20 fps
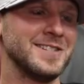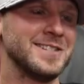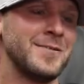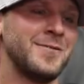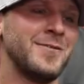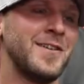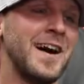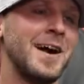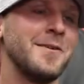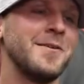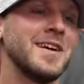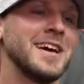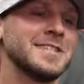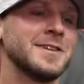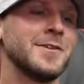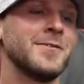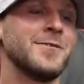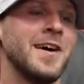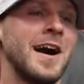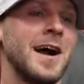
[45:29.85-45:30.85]
It's a
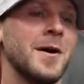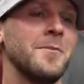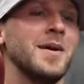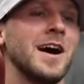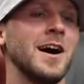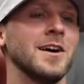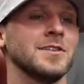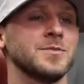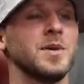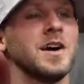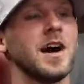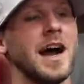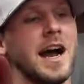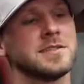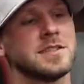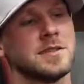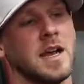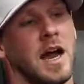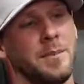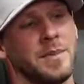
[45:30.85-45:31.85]
fine balance.
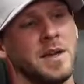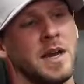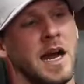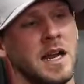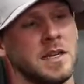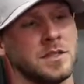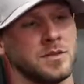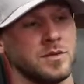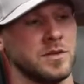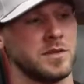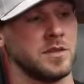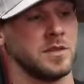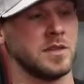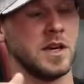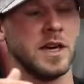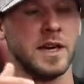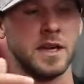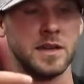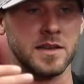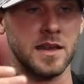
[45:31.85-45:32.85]
But I'll be honest with you.
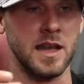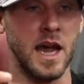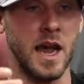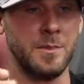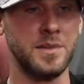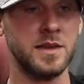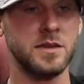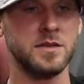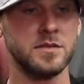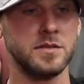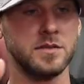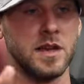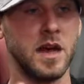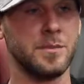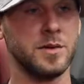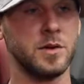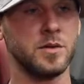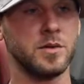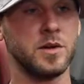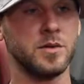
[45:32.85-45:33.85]
Like, I'll be
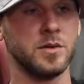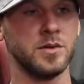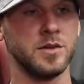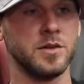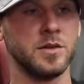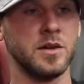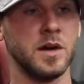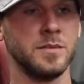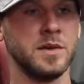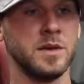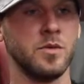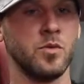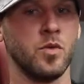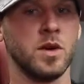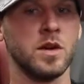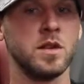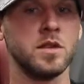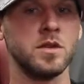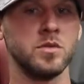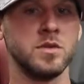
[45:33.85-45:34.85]
real with you. I mean,
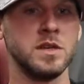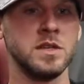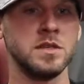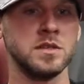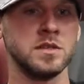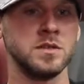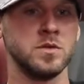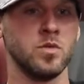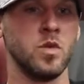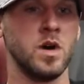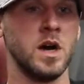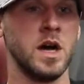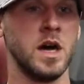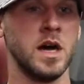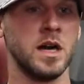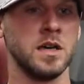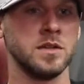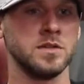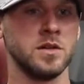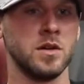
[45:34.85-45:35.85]
one of the reasons
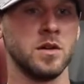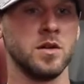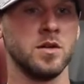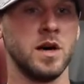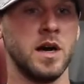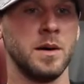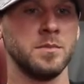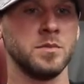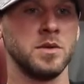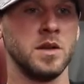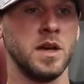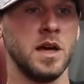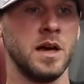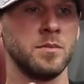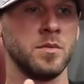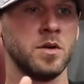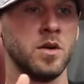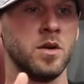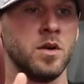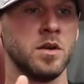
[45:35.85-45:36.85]
why. So
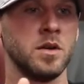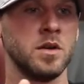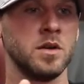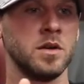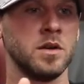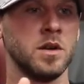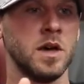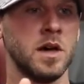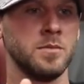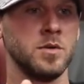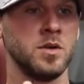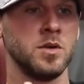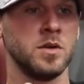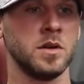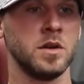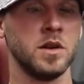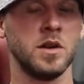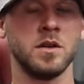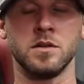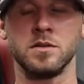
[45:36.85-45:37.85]
I'm doing
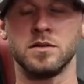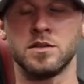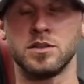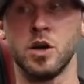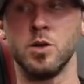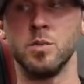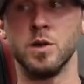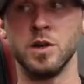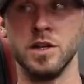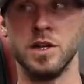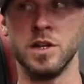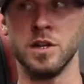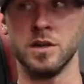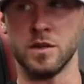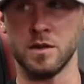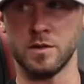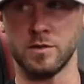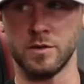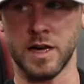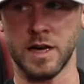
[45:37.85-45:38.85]
another sober
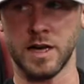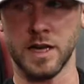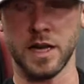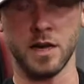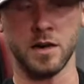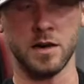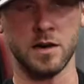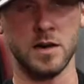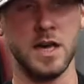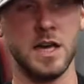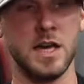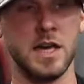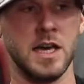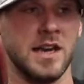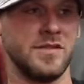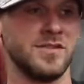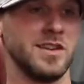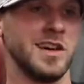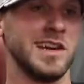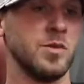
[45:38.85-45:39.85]
year right now,
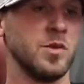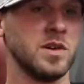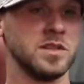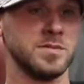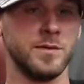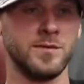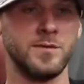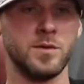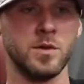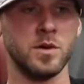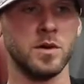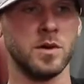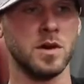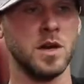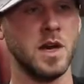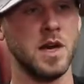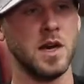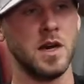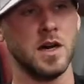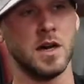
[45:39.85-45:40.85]
and I've done it once
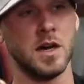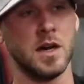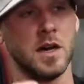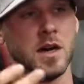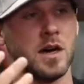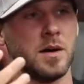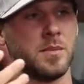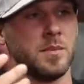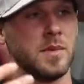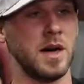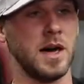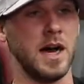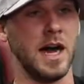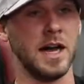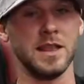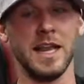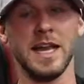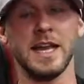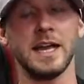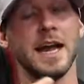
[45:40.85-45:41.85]
before.
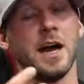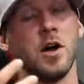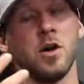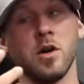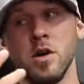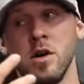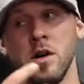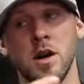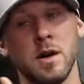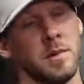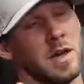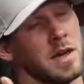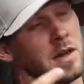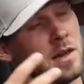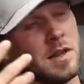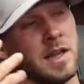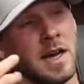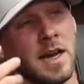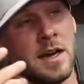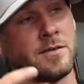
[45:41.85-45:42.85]
I like alcohol. I'm not
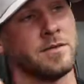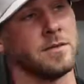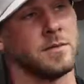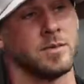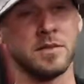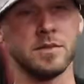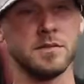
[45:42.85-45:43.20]
gonna lie.